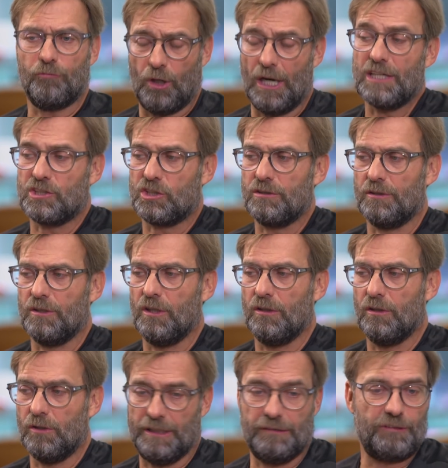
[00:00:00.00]
For us,
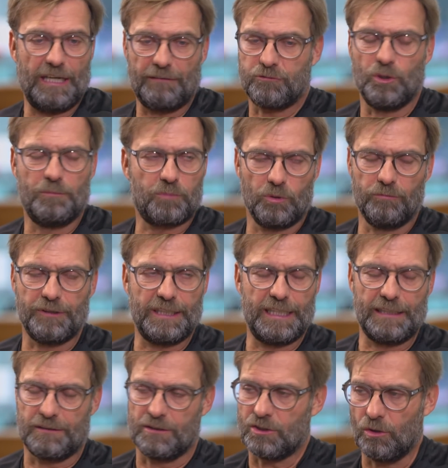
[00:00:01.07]
and we have to improve in
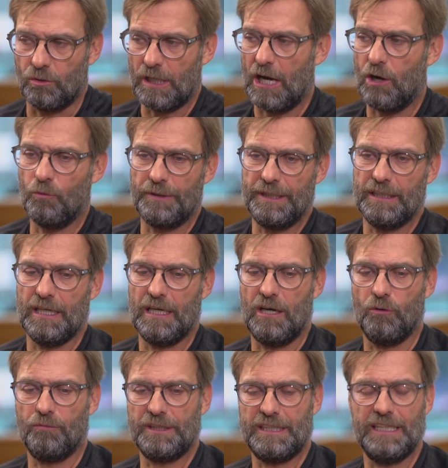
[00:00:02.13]
that, so how we
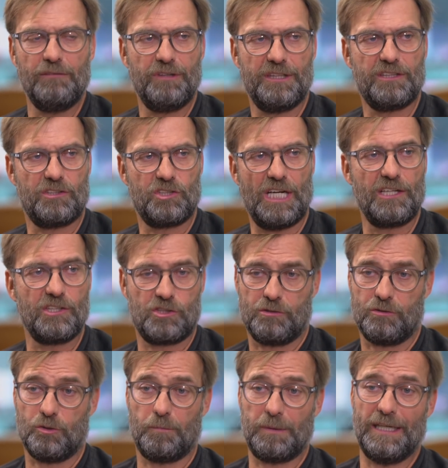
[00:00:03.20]
deal with the challenge
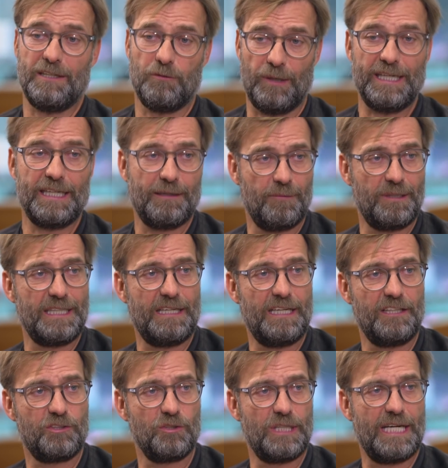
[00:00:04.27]
to play an away game
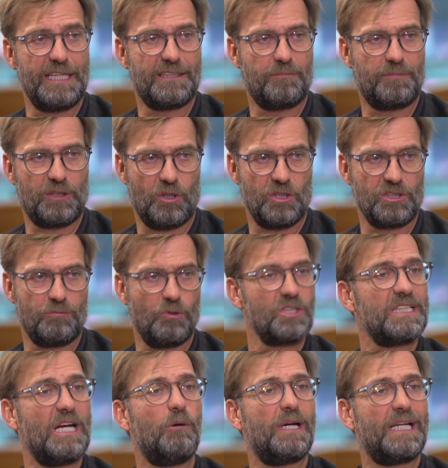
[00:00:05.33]
at United, because it was
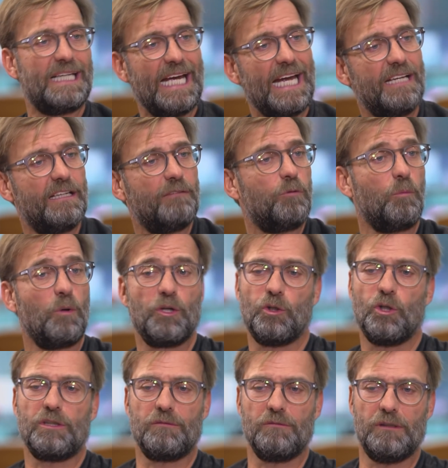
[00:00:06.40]
now again that we were
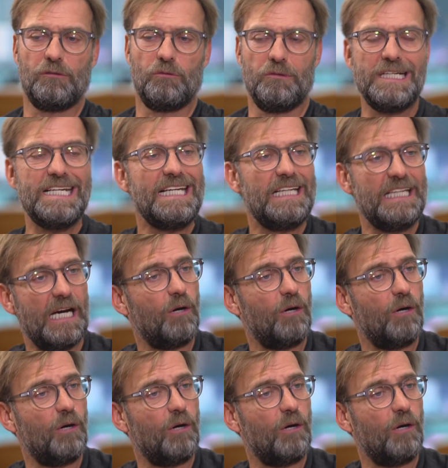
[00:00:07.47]
not really